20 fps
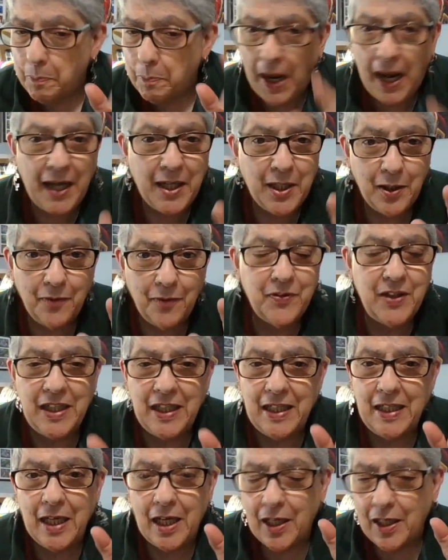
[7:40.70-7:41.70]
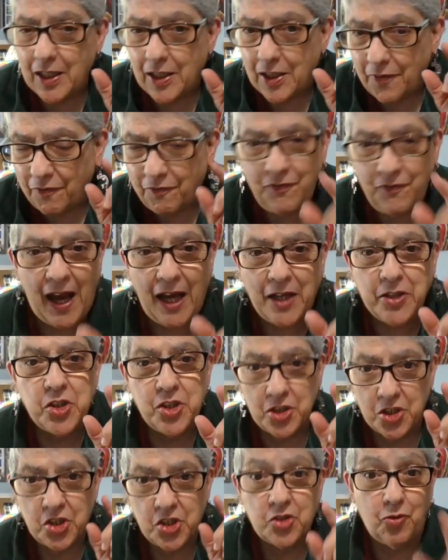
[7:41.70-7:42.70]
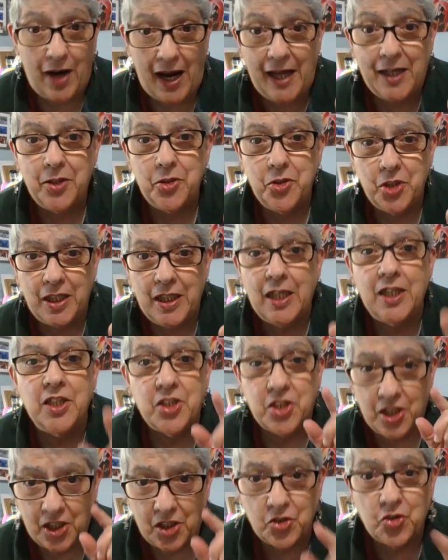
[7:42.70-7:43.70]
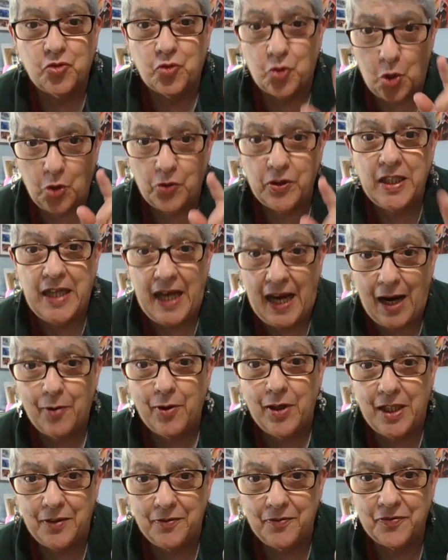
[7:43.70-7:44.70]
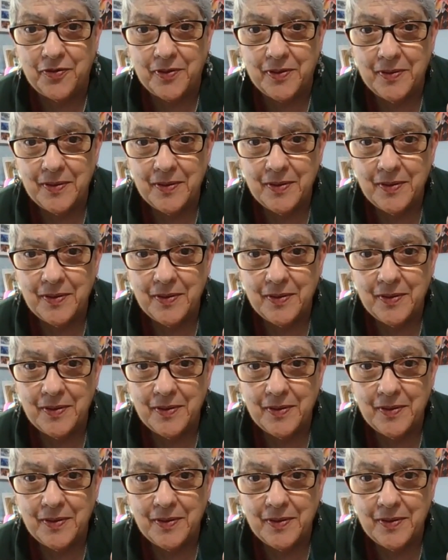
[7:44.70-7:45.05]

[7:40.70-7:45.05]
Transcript: Part of the fascist strategy is to control the narrative.